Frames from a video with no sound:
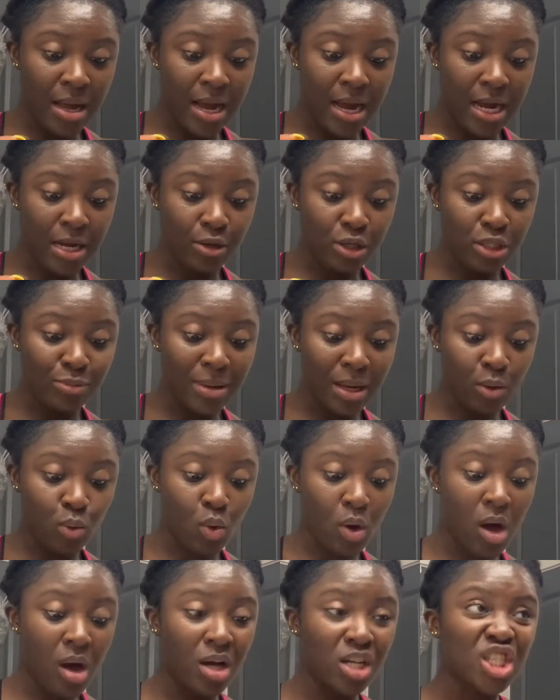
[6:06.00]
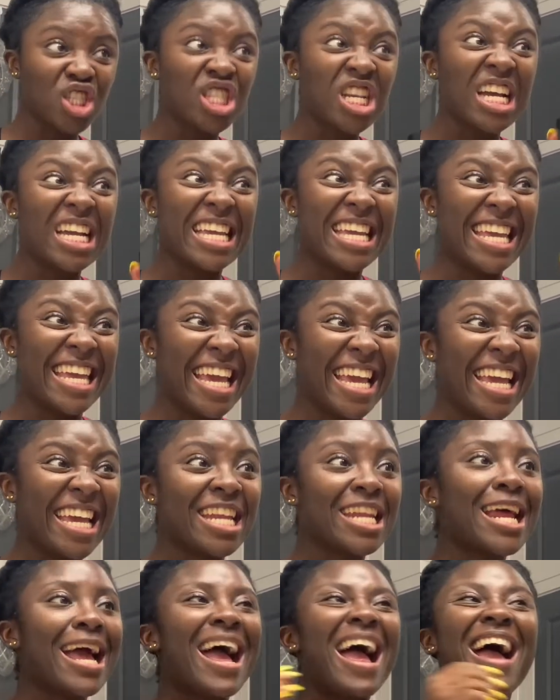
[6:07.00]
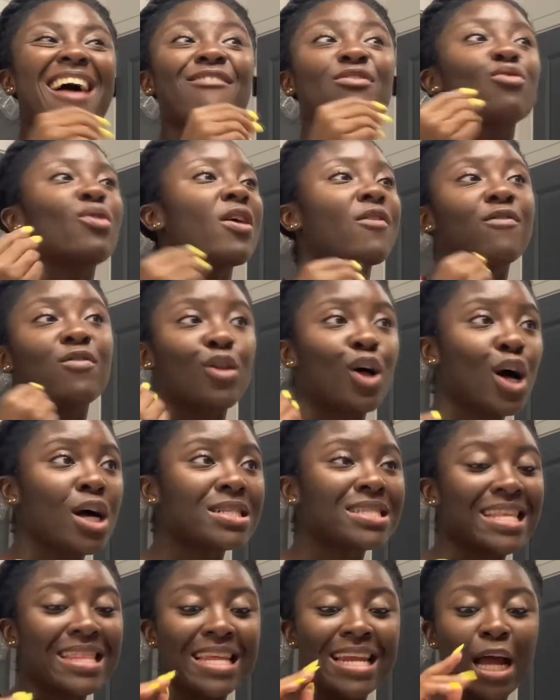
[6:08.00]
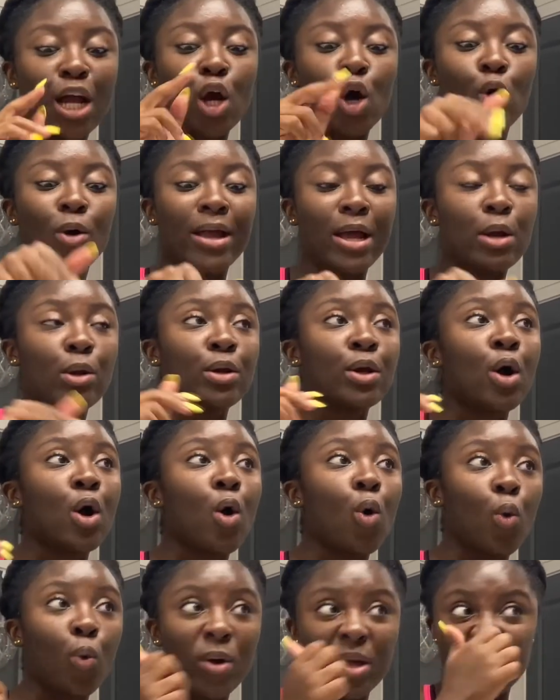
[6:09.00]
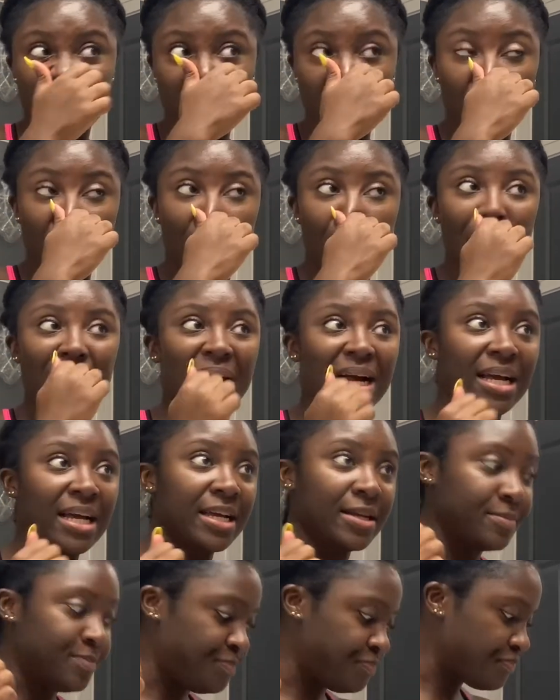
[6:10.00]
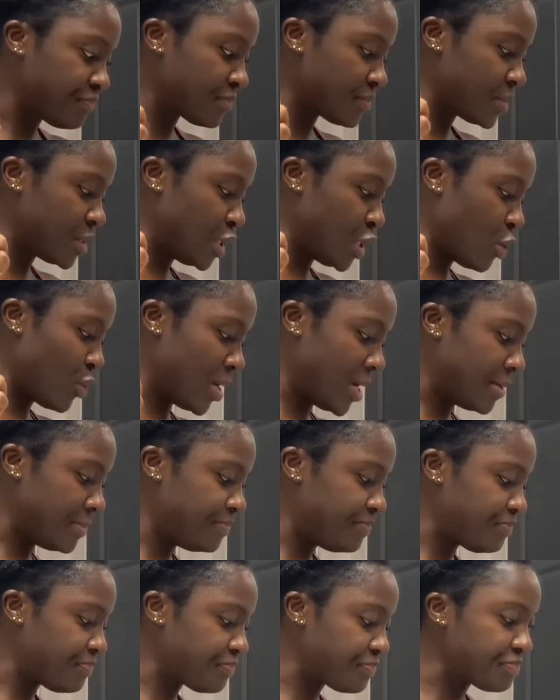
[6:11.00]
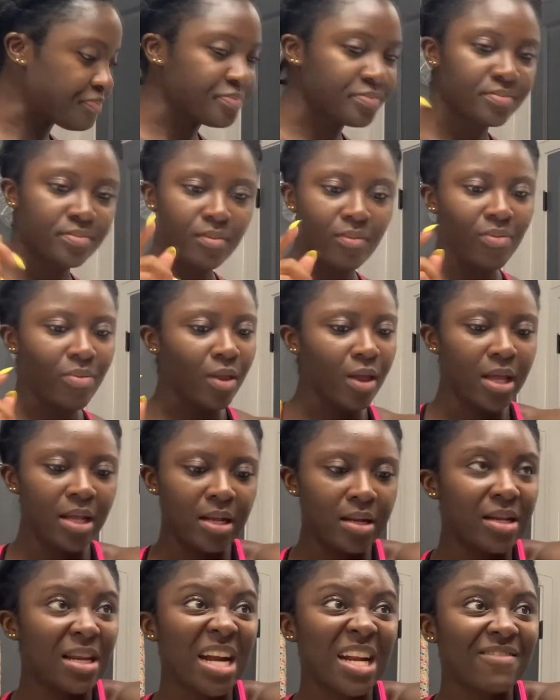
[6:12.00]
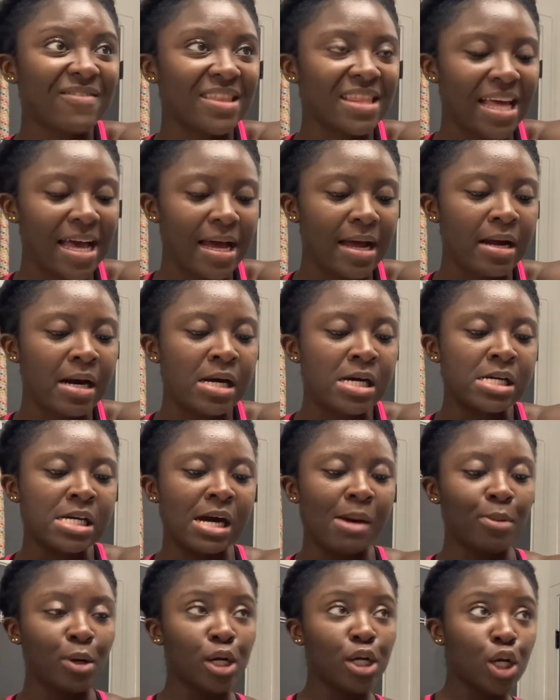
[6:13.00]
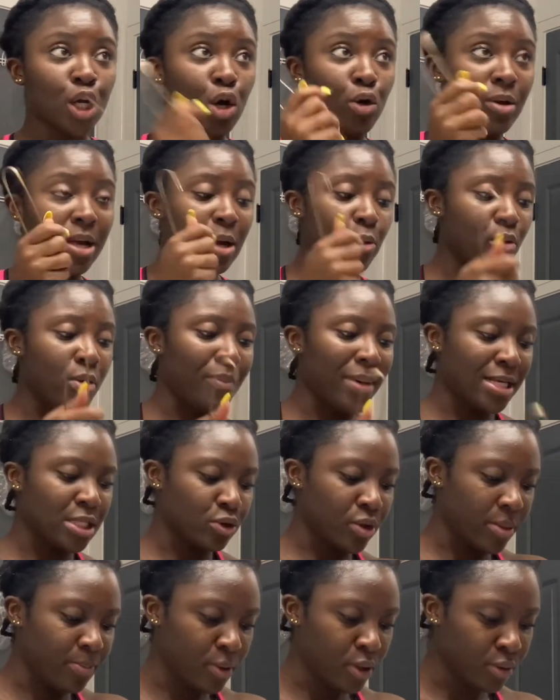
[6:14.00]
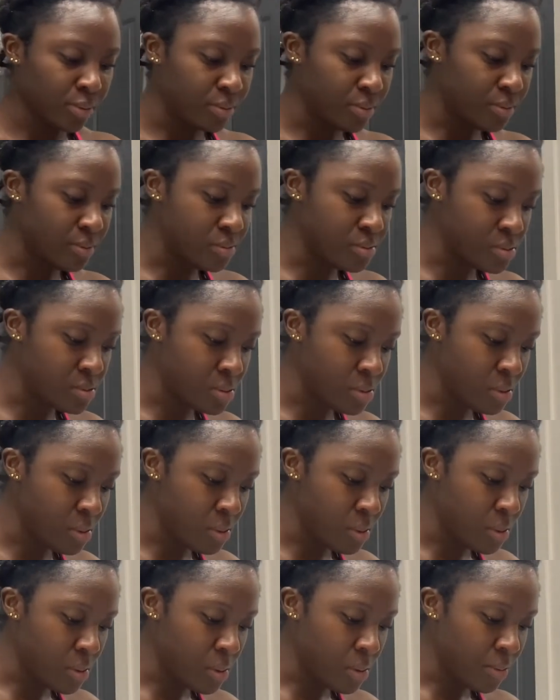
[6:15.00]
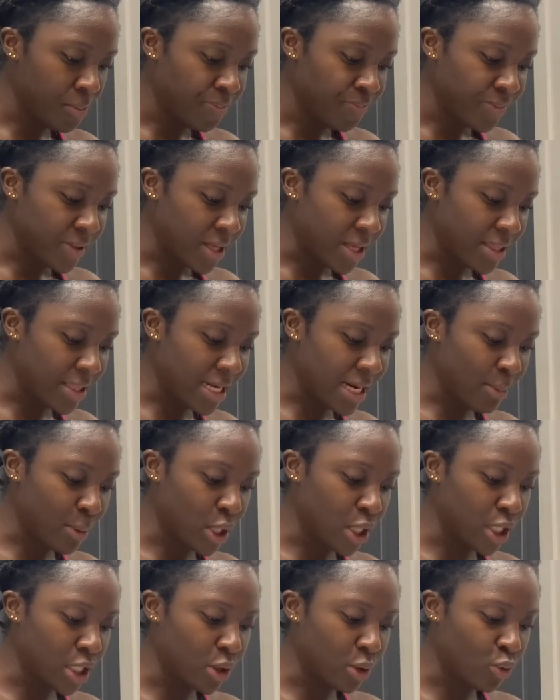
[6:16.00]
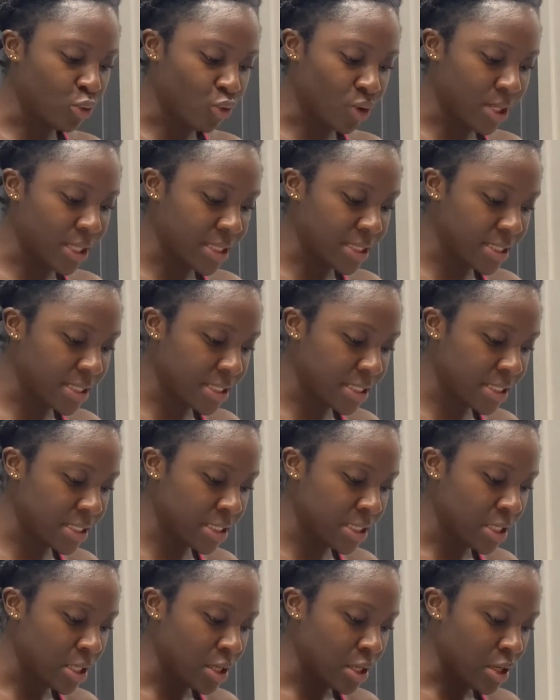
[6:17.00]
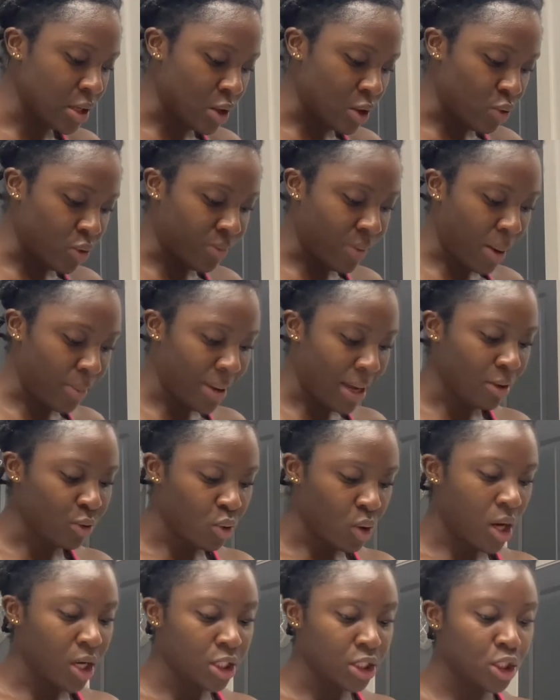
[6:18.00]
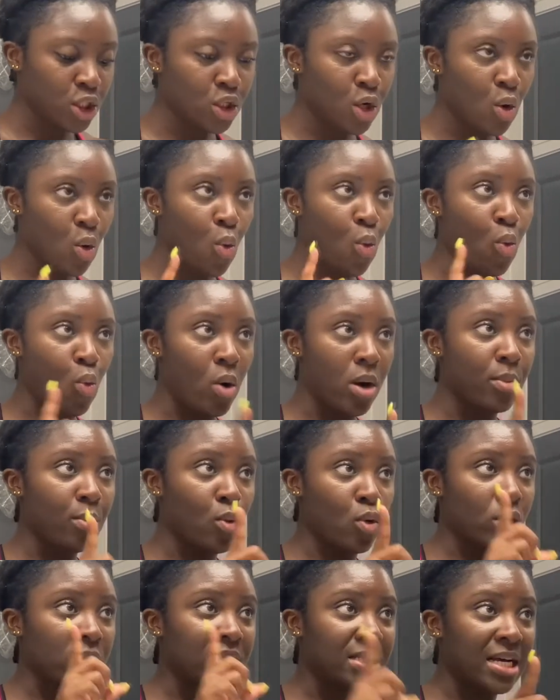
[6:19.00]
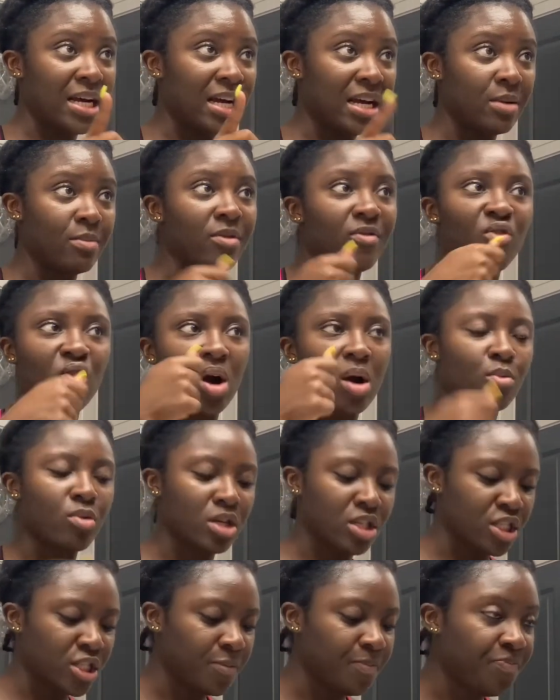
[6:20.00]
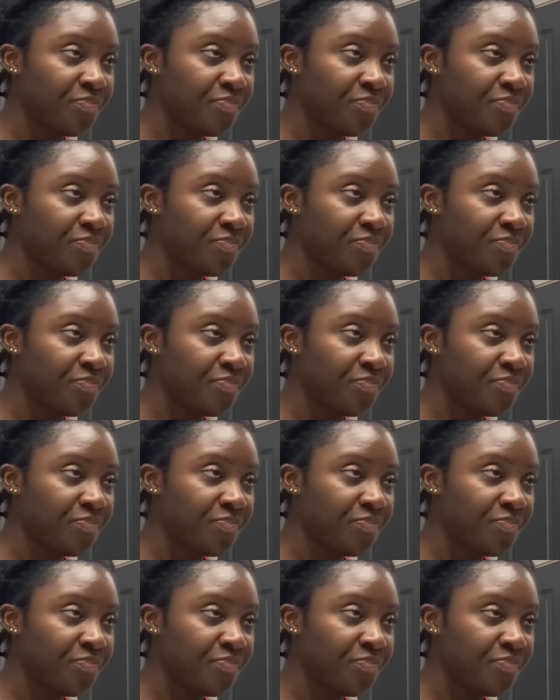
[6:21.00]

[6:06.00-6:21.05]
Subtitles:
use mouthwash again after I floss, and then I go in with my, you know what? Not even that. I'm gonna go in with my scraper, and then I'm gonna rinse with my mouthwash one more time before I brush.